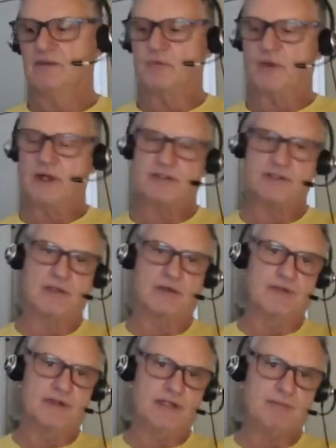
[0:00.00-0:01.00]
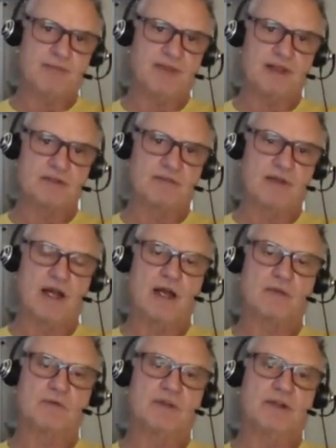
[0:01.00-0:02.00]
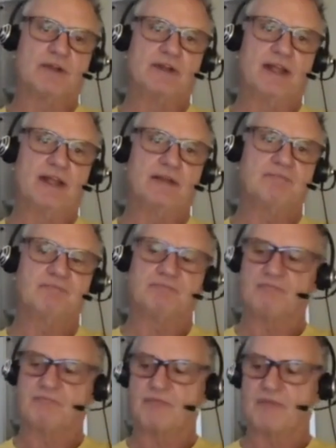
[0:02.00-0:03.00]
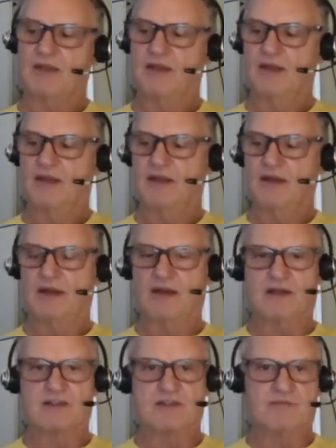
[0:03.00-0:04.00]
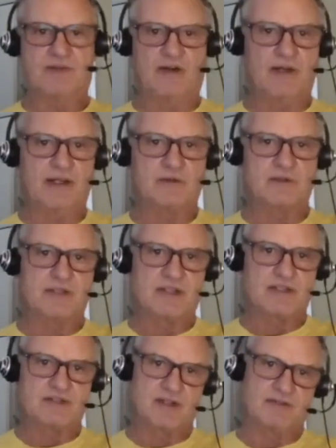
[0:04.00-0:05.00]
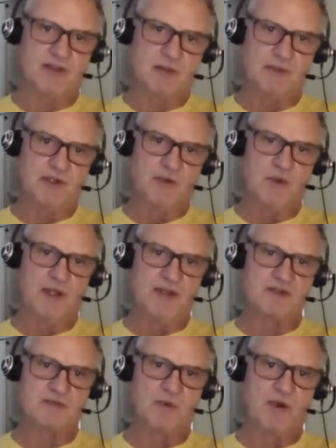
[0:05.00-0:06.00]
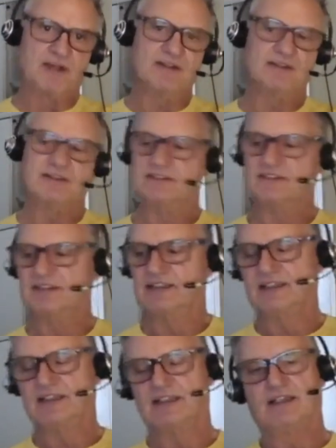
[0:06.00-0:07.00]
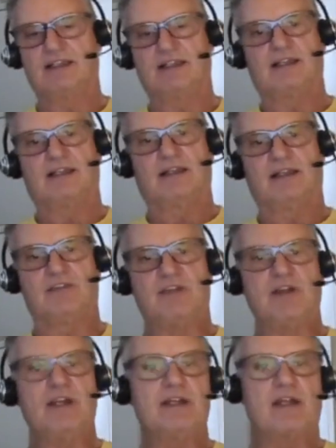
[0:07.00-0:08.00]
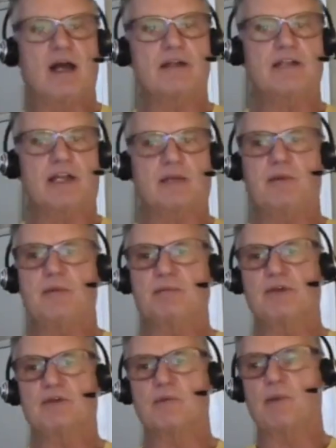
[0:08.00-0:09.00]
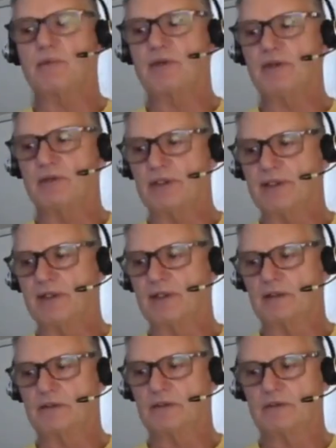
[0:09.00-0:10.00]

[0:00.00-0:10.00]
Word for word: want to share the deep things of God with you today. Uh, some very interesting stuff coming your way this morning. If you need to contact me, please remember you can uh,